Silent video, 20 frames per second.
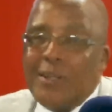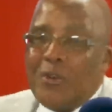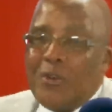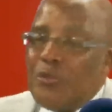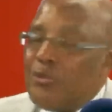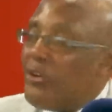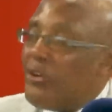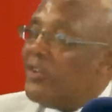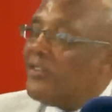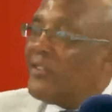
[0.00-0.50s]

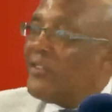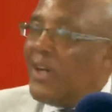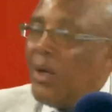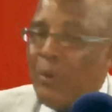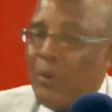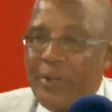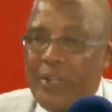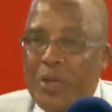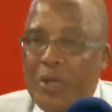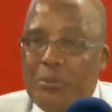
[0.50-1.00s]
facing
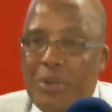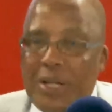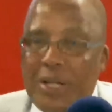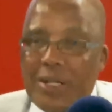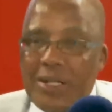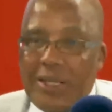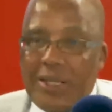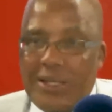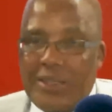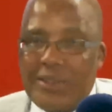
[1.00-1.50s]
our
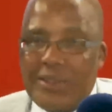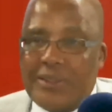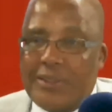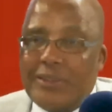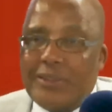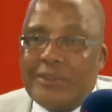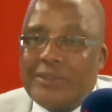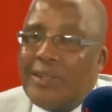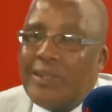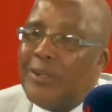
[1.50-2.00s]
neighboring
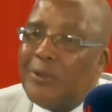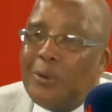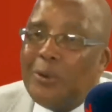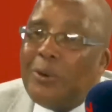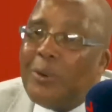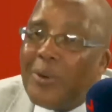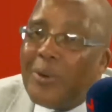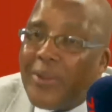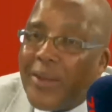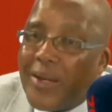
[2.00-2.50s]
countries and
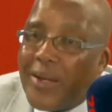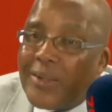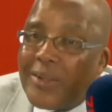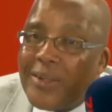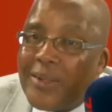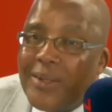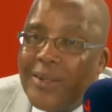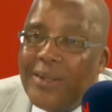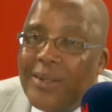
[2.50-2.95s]
all that.